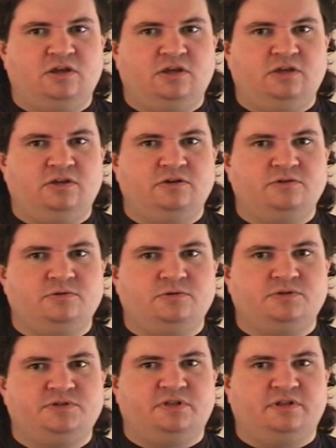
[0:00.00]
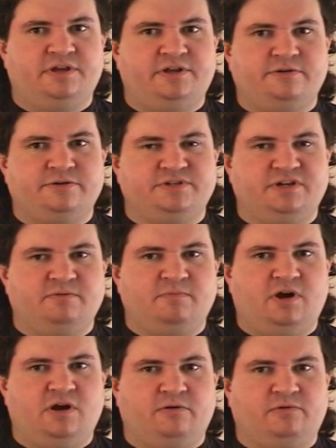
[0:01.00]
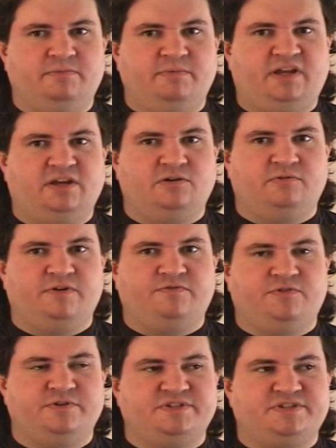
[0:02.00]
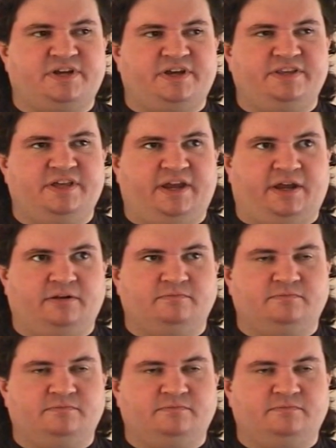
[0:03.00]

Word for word: you use the letters MR when making a reference on that.